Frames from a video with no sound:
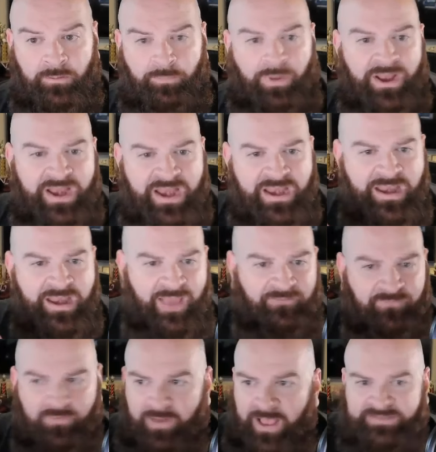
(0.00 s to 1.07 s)
But
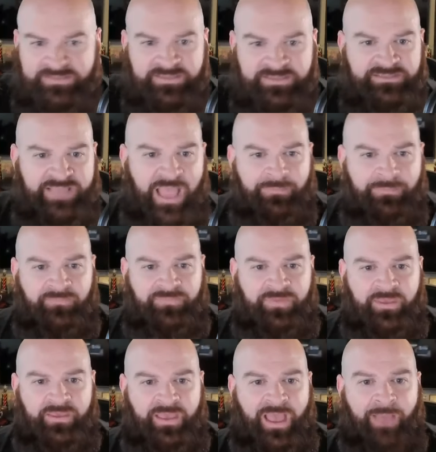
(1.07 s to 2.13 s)
never has this type of
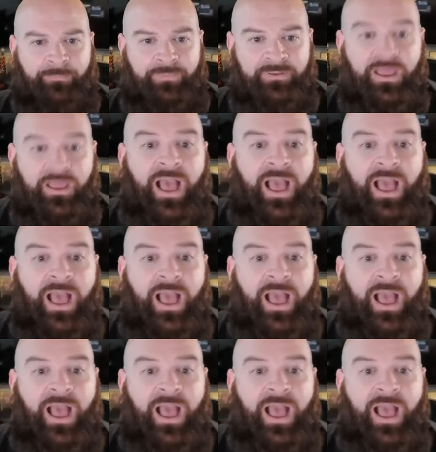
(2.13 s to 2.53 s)
thing happened.